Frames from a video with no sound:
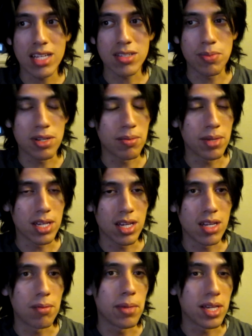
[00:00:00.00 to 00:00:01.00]
been
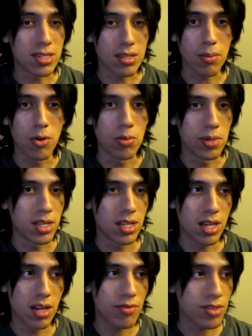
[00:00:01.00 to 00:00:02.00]
an amazing moment
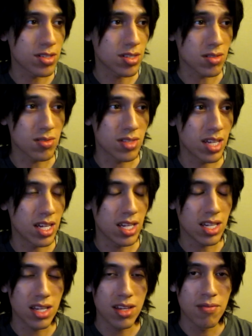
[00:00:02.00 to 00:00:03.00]
every single
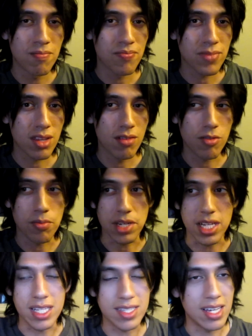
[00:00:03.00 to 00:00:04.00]
day from
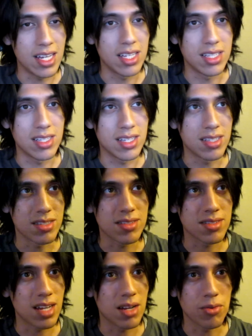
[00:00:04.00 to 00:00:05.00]
beginning to end.
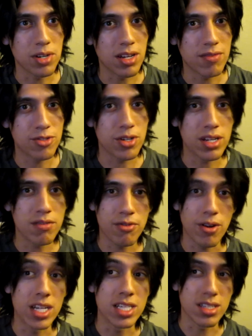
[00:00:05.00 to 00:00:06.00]
I wouldn't have traded for
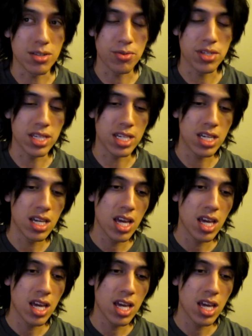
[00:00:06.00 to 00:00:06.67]
anything really.